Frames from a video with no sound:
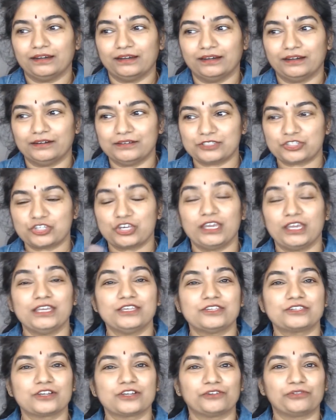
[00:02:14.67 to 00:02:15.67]
change
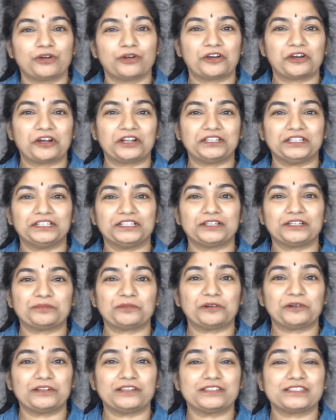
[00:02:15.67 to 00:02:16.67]
of heart and
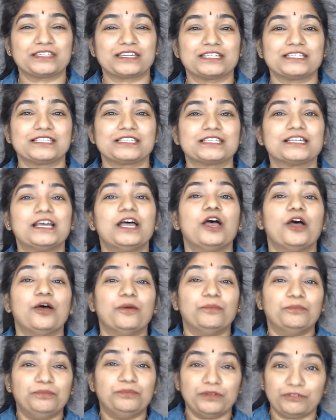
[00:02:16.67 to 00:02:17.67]
apologize
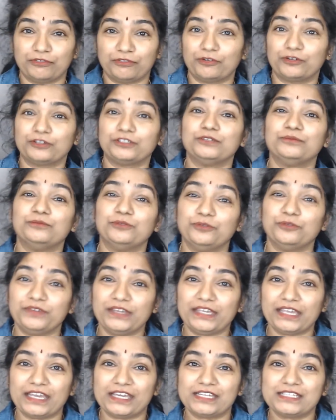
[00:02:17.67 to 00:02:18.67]
before the movie
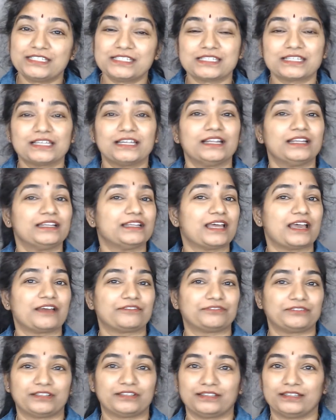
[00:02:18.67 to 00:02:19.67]
ends, and after
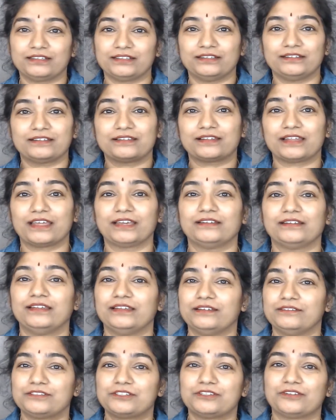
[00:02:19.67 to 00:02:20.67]
that it's like live
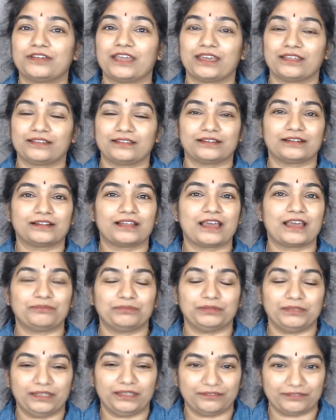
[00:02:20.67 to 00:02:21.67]
together happily
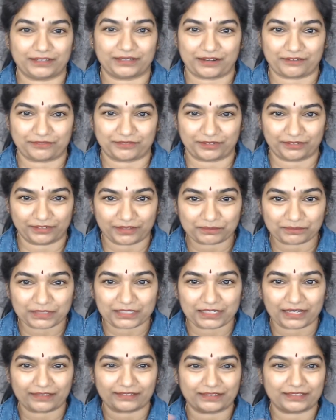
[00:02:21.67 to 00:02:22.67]
ever after, something like
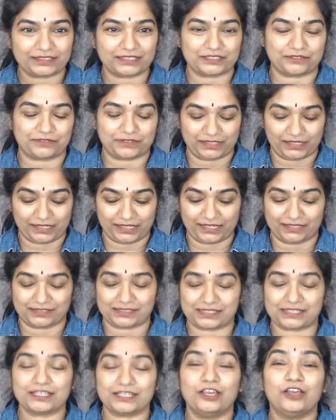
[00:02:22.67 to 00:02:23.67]
that it ends.
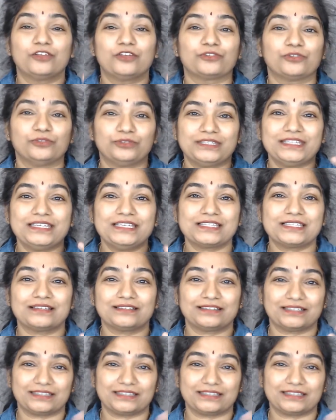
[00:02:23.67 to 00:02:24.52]
So these are the